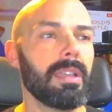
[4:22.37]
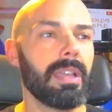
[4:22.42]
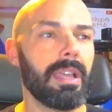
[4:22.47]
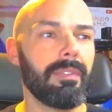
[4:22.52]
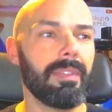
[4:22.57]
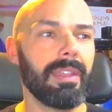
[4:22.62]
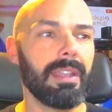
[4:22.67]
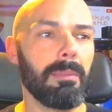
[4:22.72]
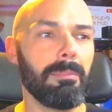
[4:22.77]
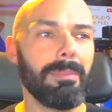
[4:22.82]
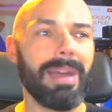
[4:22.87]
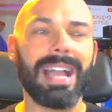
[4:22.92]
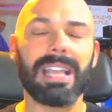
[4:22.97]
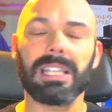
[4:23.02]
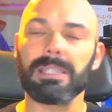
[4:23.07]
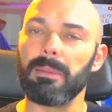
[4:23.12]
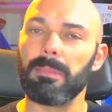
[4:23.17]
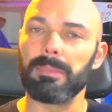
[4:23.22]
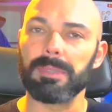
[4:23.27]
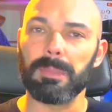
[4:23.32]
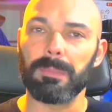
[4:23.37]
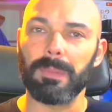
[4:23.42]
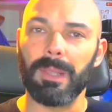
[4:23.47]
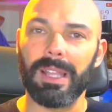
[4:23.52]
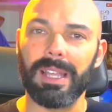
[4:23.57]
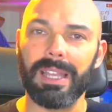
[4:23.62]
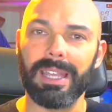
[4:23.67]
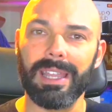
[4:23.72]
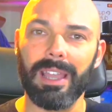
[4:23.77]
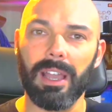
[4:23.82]
And then a maximum
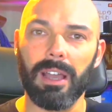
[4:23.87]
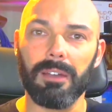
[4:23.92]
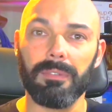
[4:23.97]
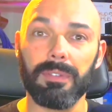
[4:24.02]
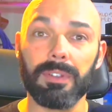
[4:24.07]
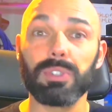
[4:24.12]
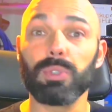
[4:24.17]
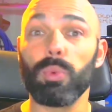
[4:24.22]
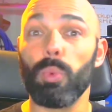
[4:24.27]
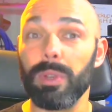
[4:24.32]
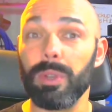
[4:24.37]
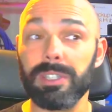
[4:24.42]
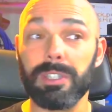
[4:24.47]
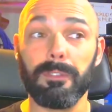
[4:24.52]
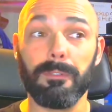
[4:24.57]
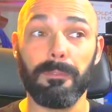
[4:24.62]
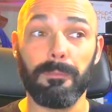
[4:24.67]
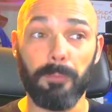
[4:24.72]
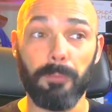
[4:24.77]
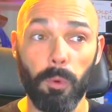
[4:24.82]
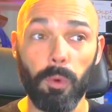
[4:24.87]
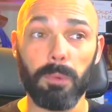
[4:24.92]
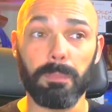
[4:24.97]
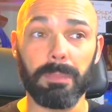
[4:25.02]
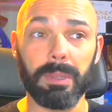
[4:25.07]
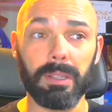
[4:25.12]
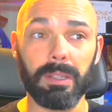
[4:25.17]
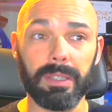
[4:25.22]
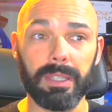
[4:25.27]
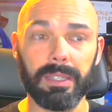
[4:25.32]
supply of 24
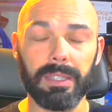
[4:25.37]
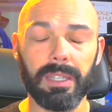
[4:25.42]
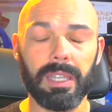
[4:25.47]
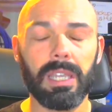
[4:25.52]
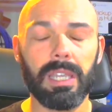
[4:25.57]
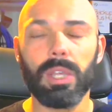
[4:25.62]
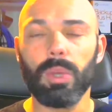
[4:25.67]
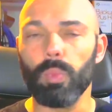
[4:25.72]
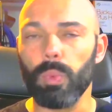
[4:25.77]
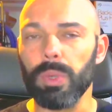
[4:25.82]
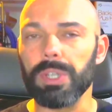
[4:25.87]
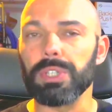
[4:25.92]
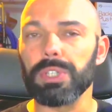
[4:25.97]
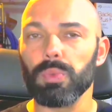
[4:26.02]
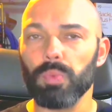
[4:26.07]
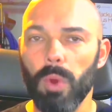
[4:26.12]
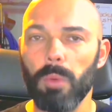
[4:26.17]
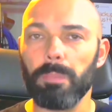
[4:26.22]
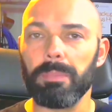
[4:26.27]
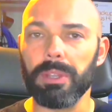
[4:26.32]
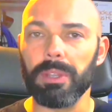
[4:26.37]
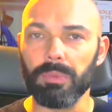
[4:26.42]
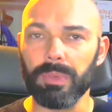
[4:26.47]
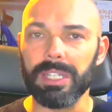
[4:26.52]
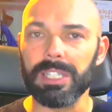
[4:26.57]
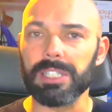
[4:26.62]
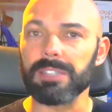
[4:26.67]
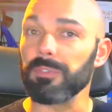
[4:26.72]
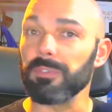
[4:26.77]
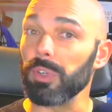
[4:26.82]
billion, which won't be
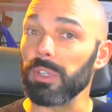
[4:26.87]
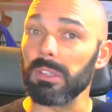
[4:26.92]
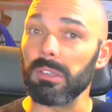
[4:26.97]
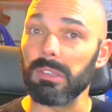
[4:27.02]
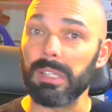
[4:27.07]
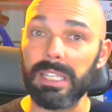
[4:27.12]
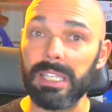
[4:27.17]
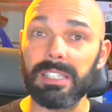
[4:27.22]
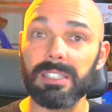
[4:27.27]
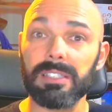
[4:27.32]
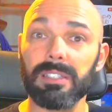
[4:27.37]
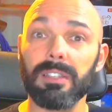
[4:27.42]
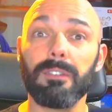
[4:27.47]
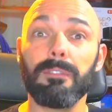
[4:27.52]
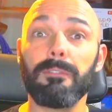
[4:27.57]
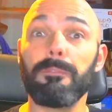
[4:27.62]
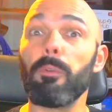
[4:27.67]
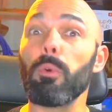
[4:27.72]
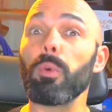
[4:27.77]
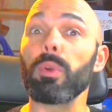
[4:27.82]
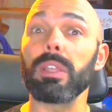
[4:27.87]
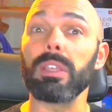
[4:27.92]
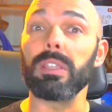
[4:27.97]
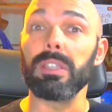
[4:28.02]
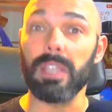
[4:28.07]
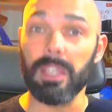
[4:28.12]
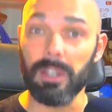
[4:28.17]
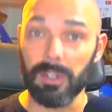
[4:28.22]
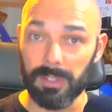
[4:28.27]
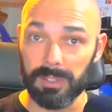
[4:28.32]
reached for at least 40
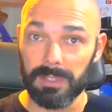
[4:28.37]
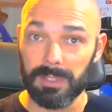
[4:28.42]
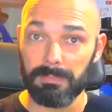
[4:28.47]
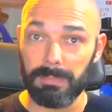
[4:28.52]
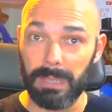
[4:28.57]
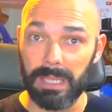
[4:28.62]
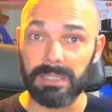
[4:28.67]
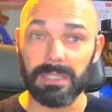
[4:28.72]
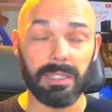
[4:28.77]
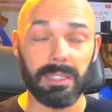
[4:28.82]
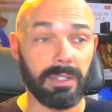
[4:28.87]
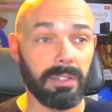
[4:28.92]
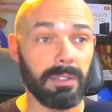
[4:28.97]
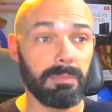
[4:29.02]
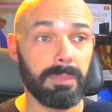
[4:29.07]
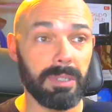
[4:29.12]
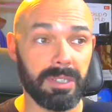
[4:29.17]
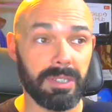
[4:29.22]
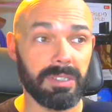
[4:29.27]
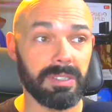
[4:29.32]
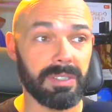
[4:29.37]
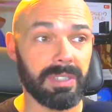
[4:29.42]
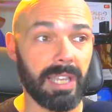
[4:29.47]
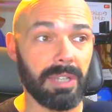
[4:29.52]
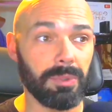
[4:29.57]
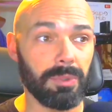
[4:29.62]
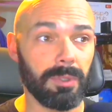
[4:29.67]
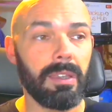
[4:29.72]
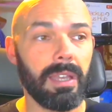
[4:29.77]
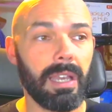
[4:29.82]
years based on their emission
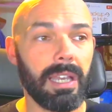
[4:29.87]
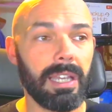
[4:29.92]
schedule.